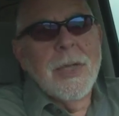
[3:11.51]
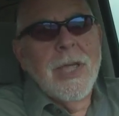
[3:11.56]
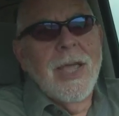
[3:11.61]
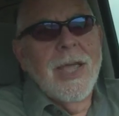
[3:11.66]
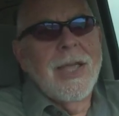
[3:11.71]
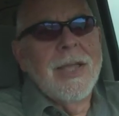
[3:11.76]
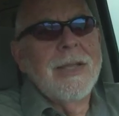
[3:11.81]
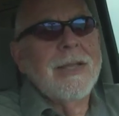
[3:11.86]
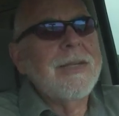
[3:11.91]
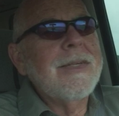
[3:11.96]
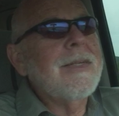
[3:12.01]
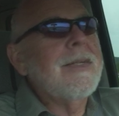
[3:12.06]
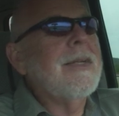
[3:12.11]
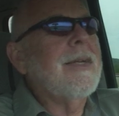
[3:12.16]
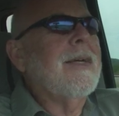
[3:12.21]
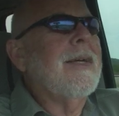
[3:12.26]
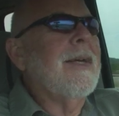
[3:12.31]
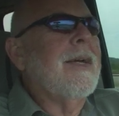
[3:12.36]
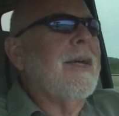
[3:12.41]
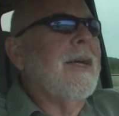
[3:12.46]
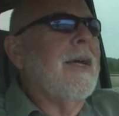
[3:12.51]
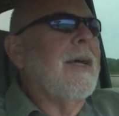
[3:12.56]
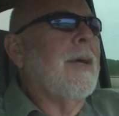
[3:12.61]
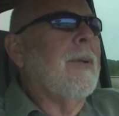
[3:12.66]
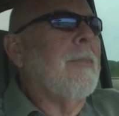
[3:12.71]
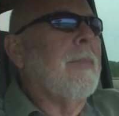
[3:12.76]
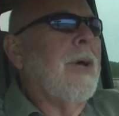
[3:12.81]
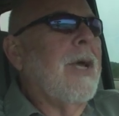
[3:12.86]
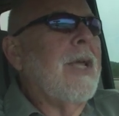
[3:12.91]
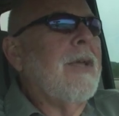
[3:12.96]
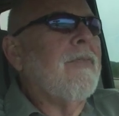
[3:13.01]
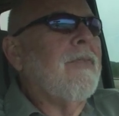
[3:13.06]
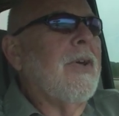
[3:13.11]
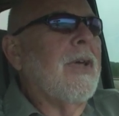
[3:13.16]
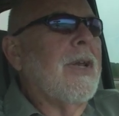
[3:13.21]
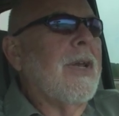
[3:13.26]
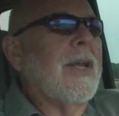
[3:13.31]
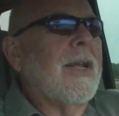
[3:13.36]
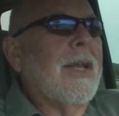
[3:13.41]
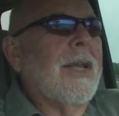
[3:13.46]
UK may
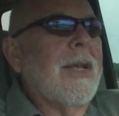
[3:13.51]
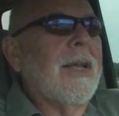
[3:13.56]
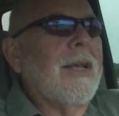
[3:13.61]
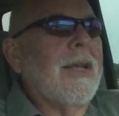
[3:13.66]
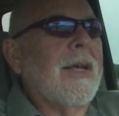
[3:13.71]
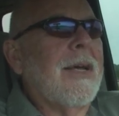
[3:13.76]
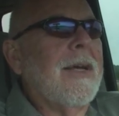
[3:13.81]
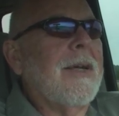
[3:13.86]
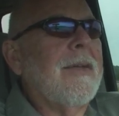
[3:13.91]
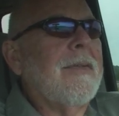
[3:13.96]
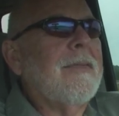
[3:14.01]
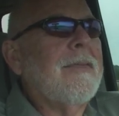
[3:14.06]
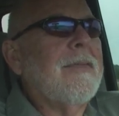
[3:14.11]
feel a little